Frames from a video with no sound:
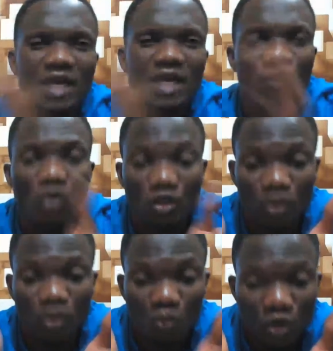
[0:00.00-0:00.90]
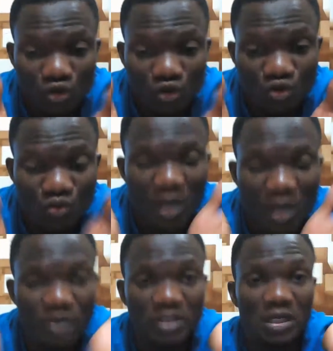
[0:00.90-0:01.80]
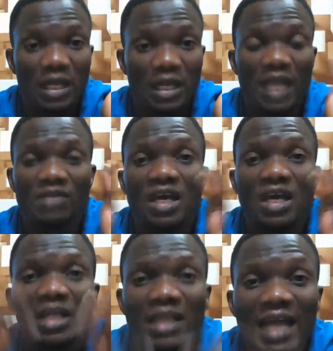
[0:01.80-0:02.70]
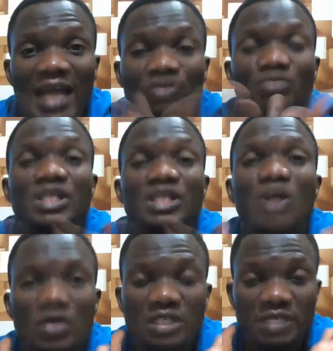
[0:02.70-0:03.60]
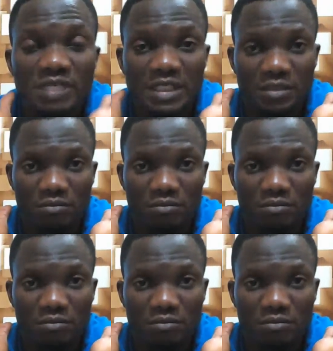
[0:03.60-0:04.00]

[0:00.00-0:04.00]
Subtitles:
Focus on what you do while you are still alive. Life should be the ultimate.